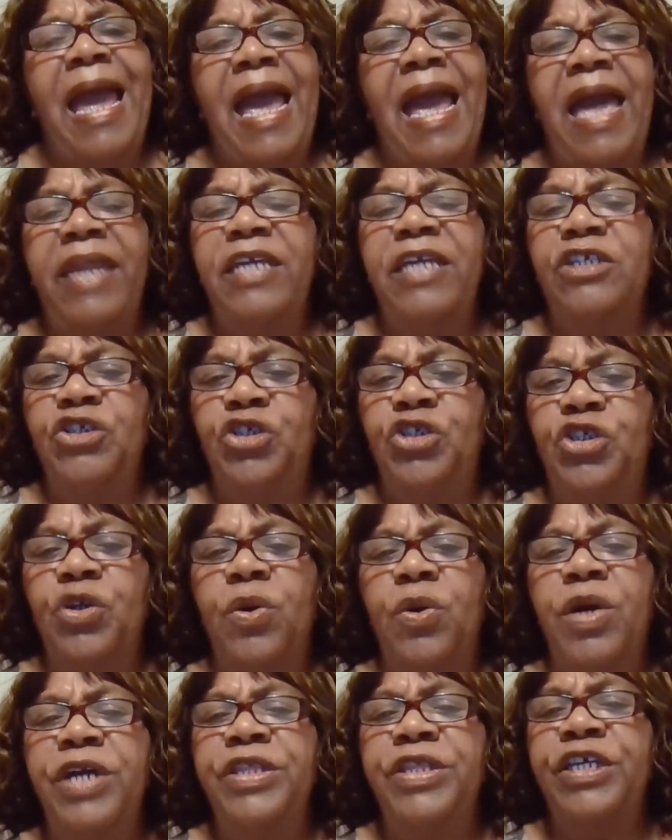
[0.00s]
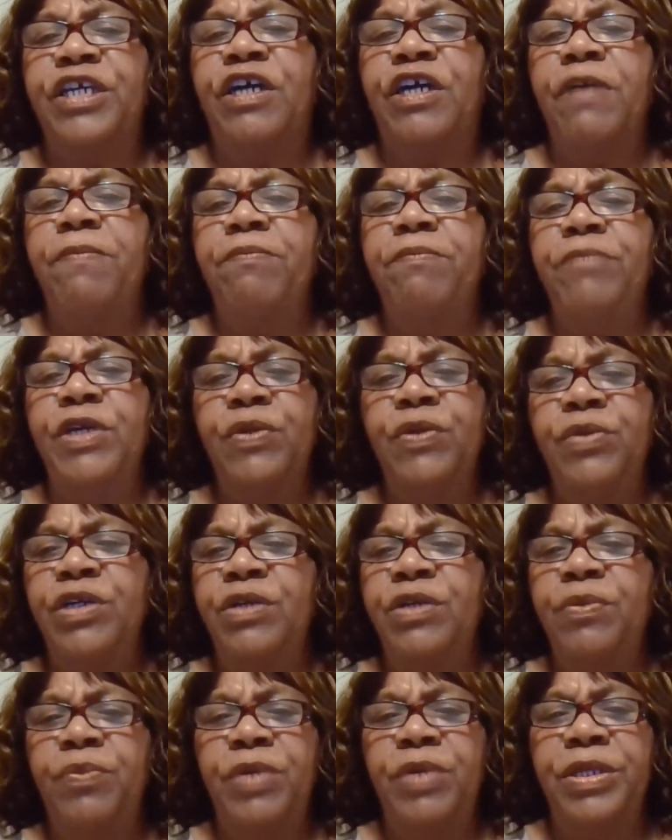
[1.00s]
and enjoy the
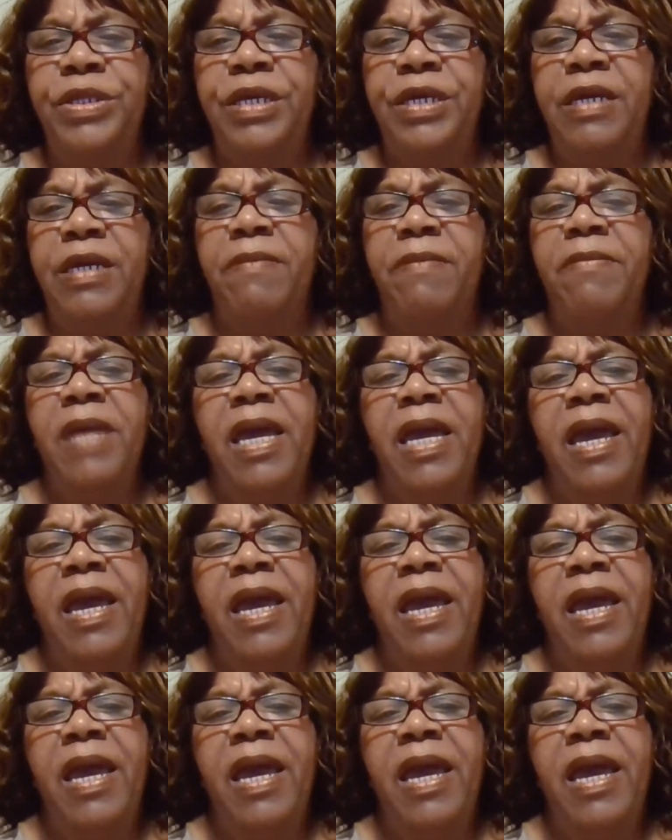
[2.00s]
communion with him.